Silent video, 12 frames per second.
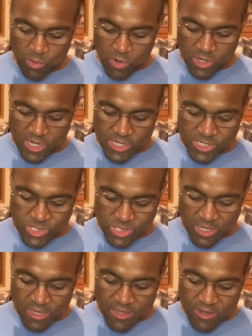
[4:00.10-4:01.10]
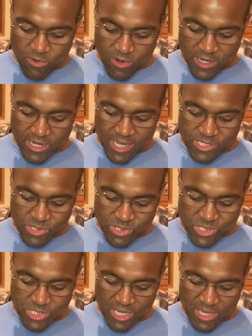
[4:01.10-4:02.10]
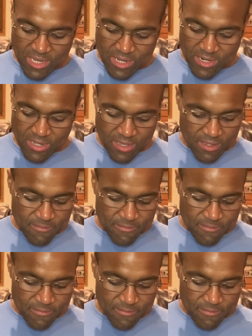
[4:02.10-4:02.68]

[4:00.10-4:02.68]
warnings, organizers said